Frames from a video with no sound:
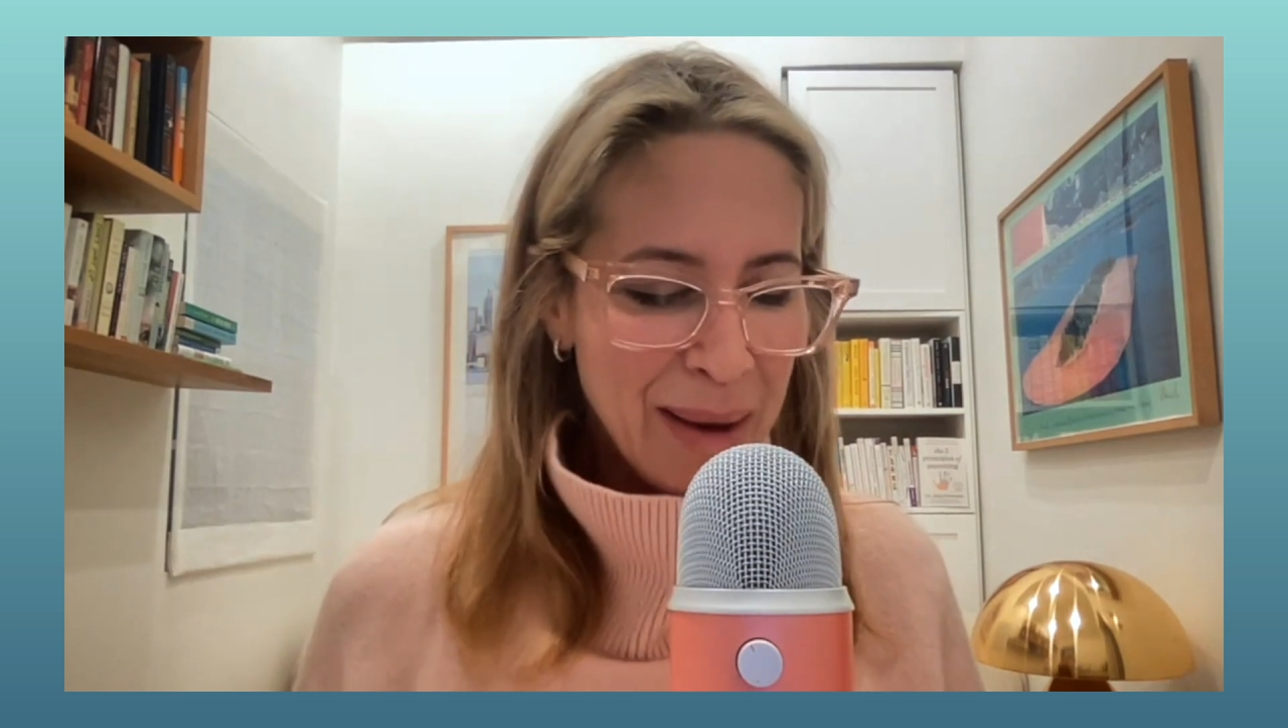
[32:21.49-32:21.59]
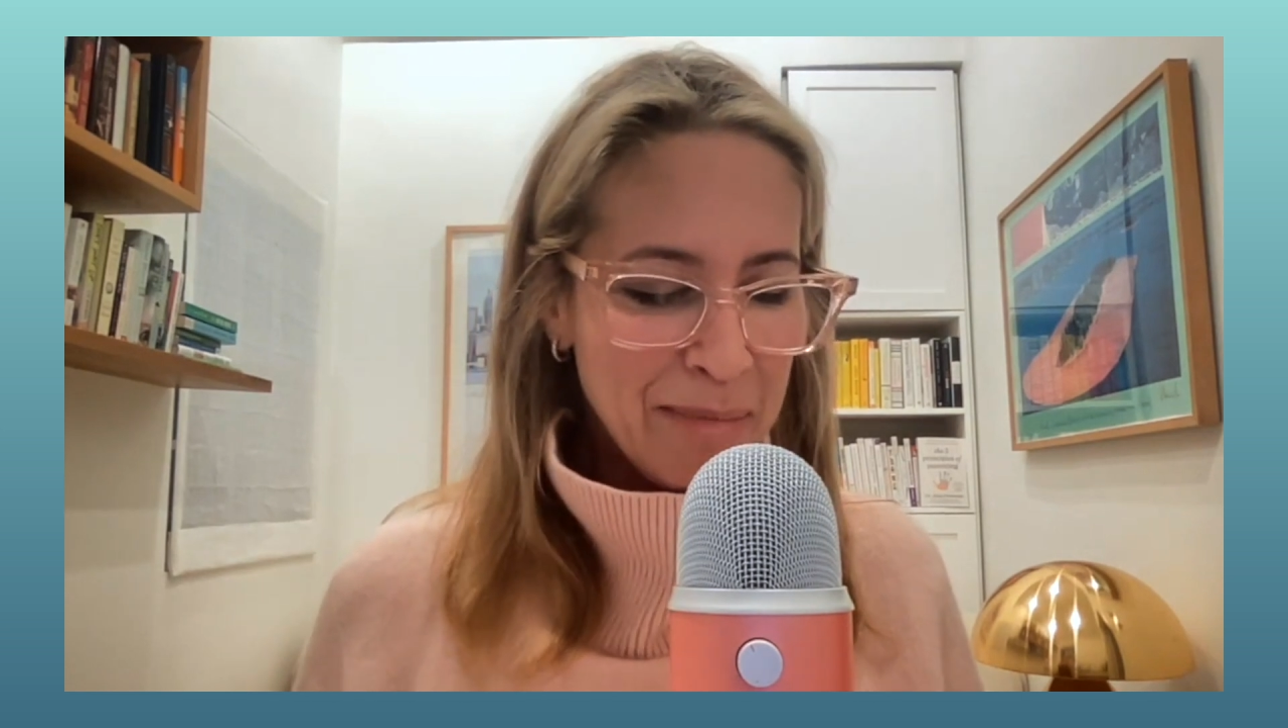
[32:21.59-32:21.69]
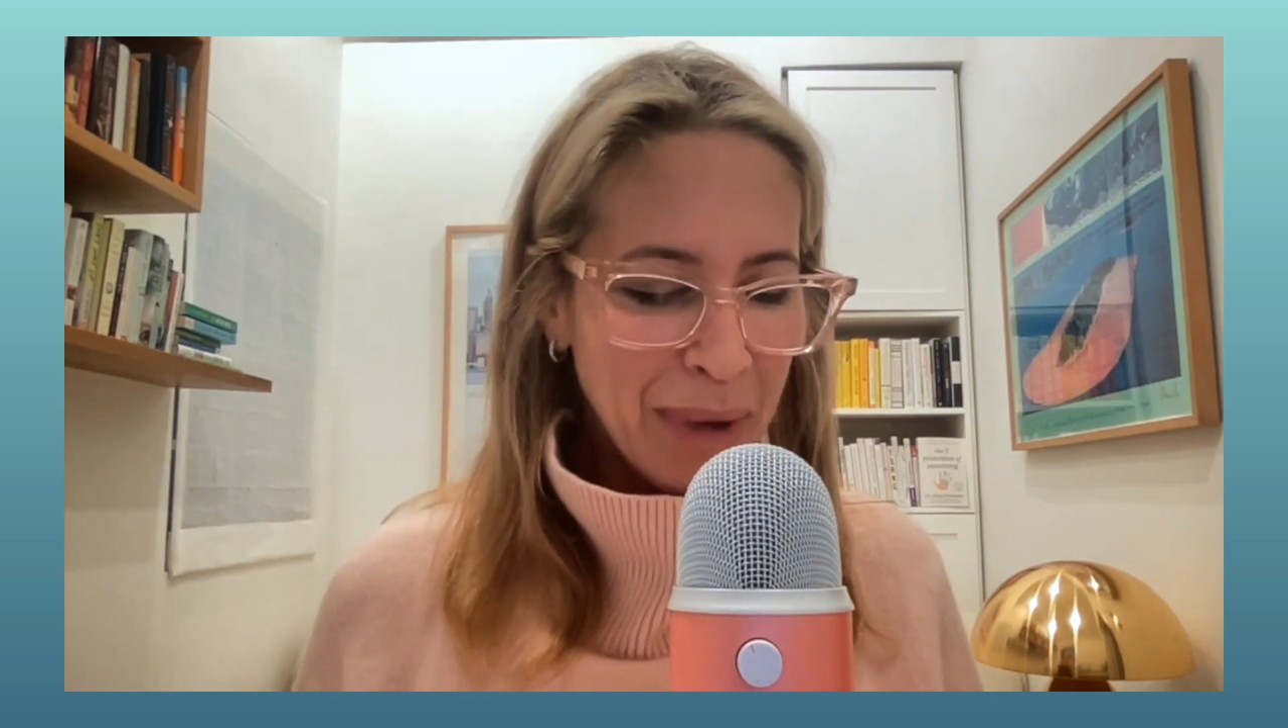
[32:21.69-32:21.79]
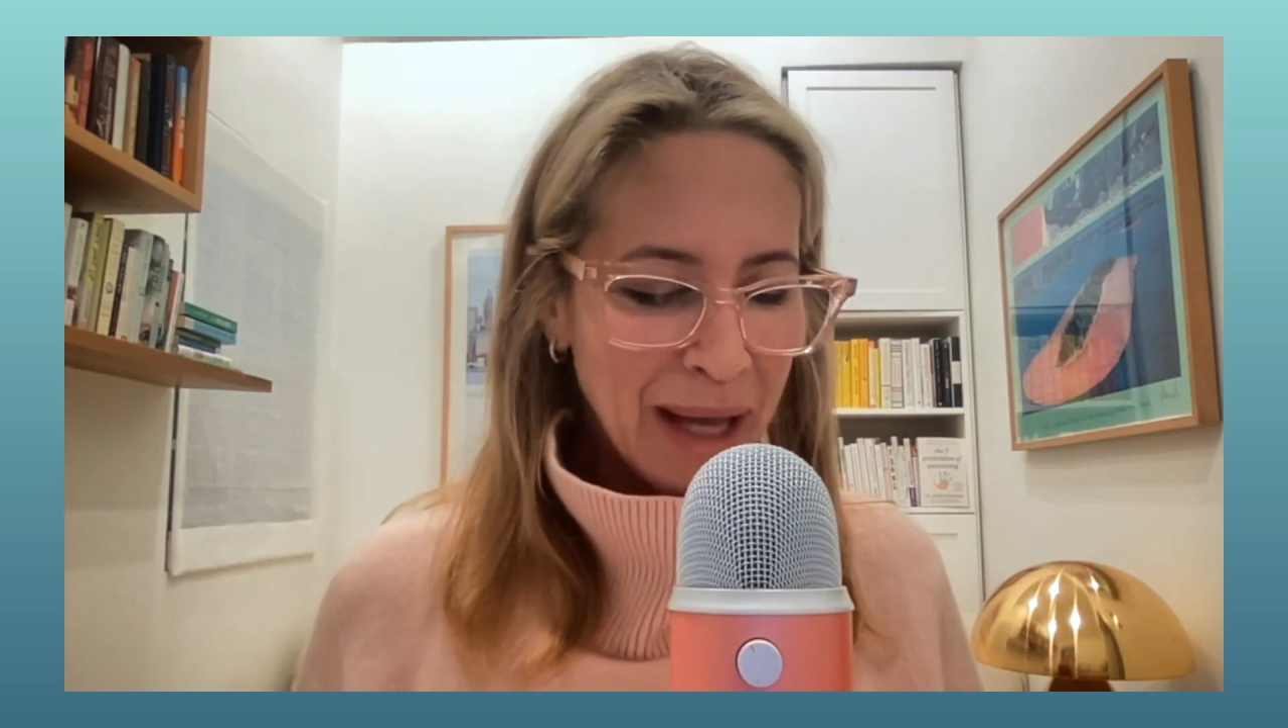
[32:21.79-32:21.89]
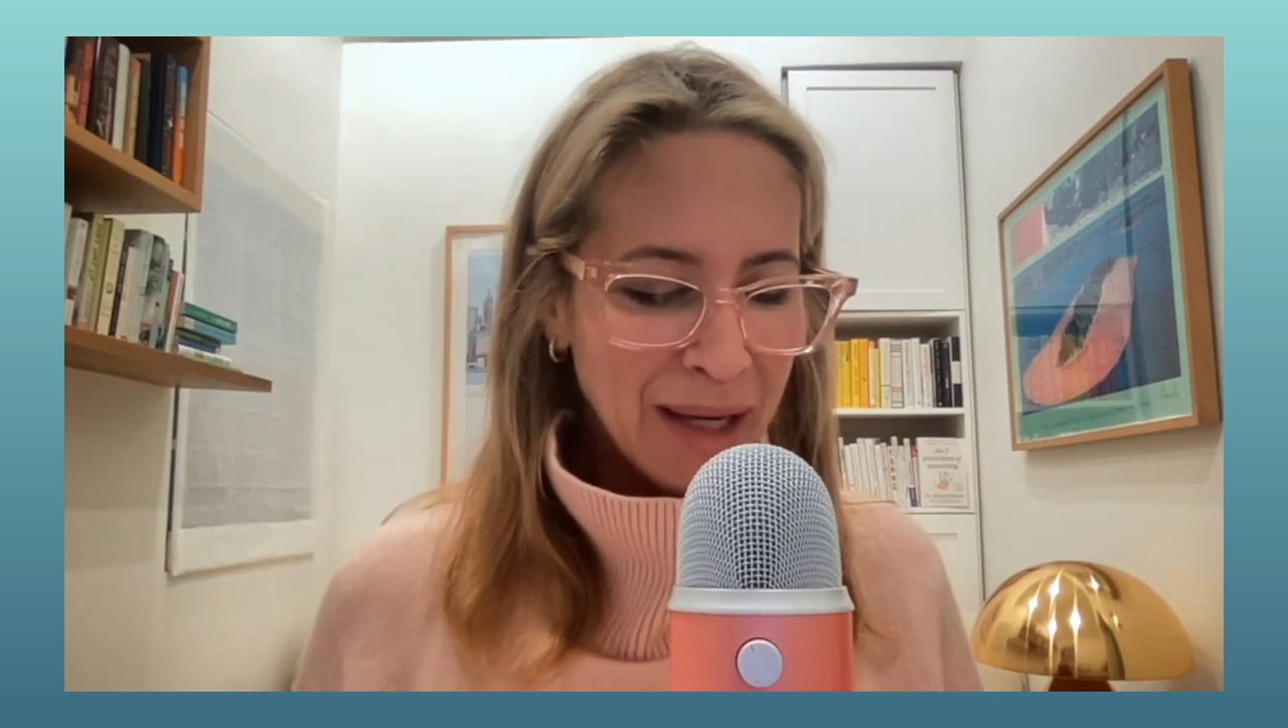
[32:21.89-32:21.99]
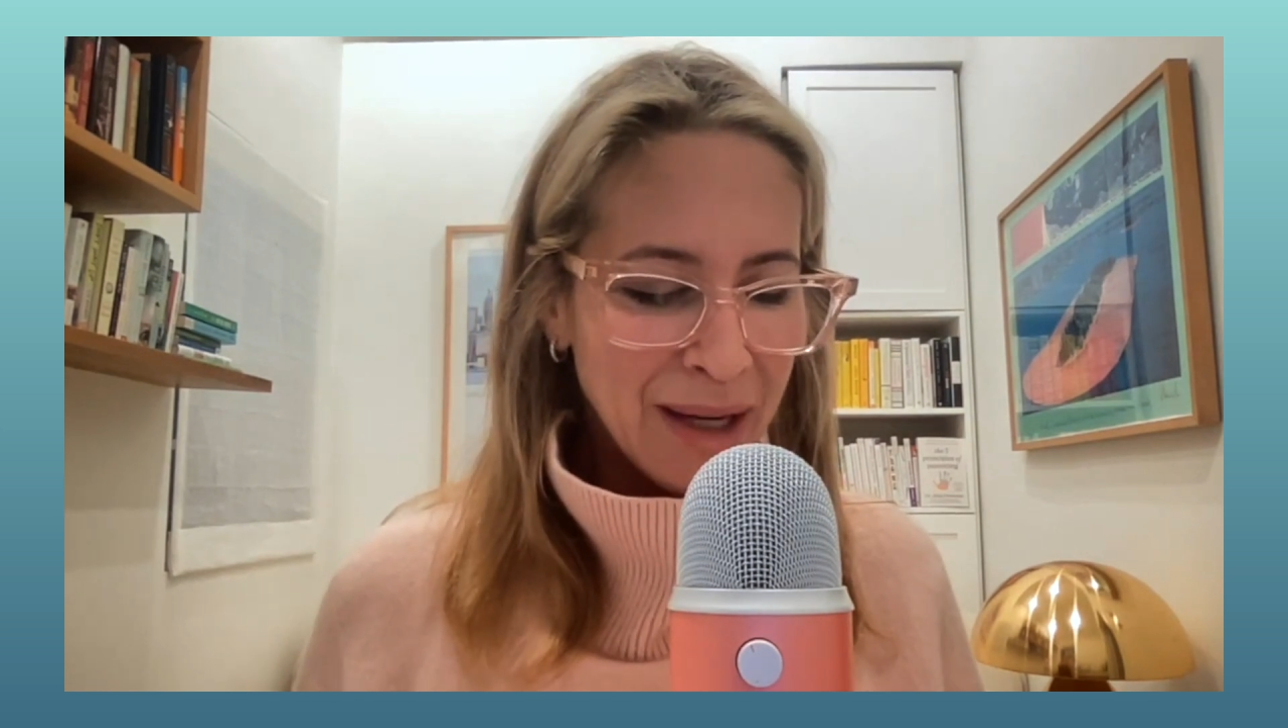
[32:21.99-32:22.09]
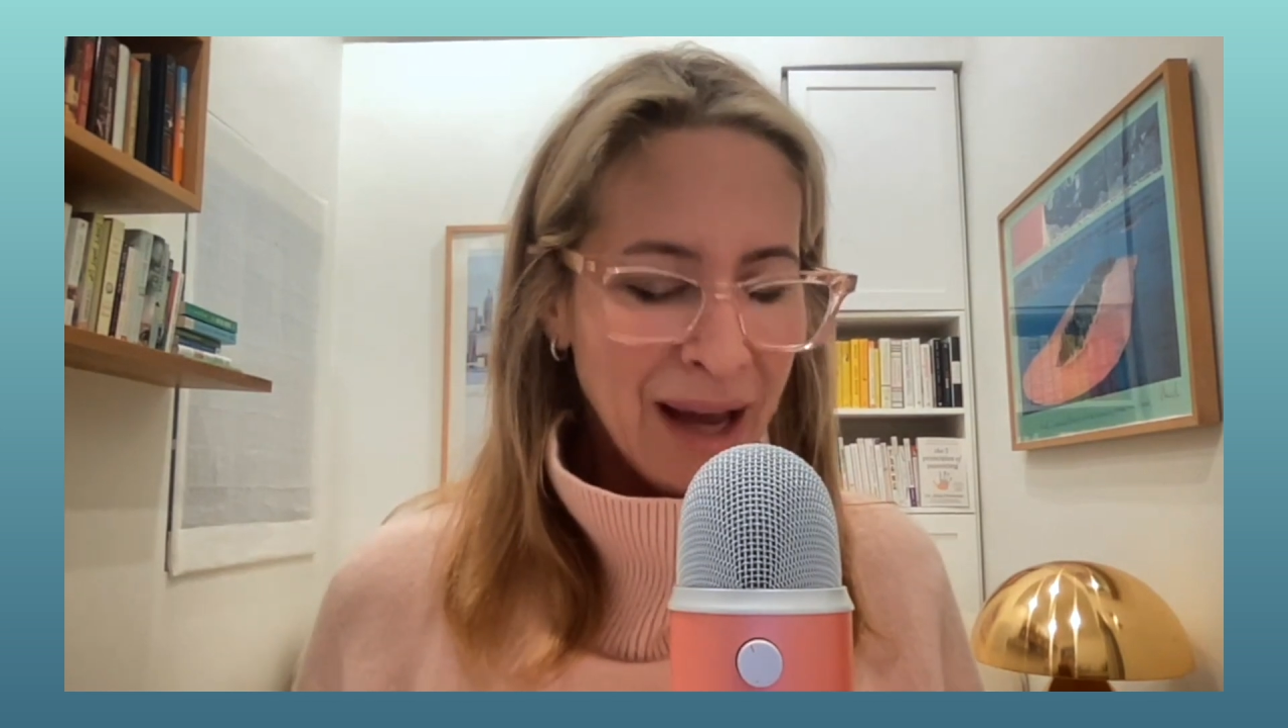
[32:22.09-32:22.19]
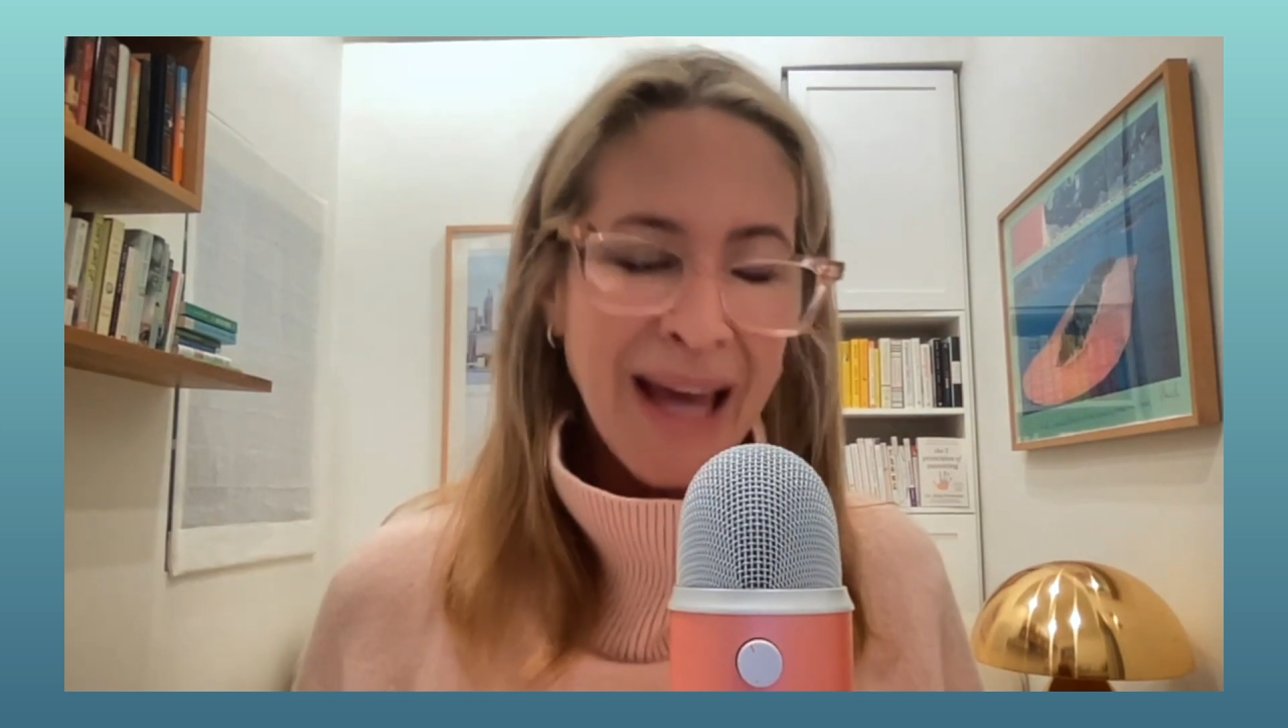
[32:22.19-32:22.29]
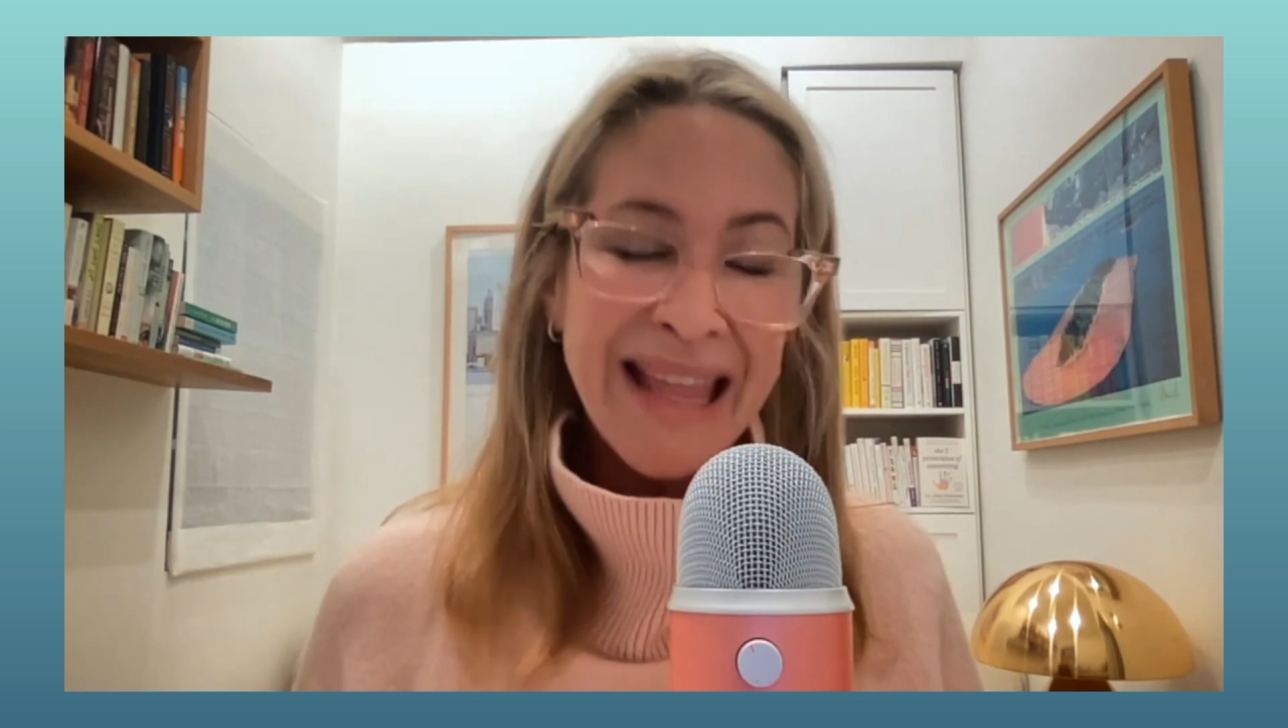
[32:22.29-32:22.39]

But I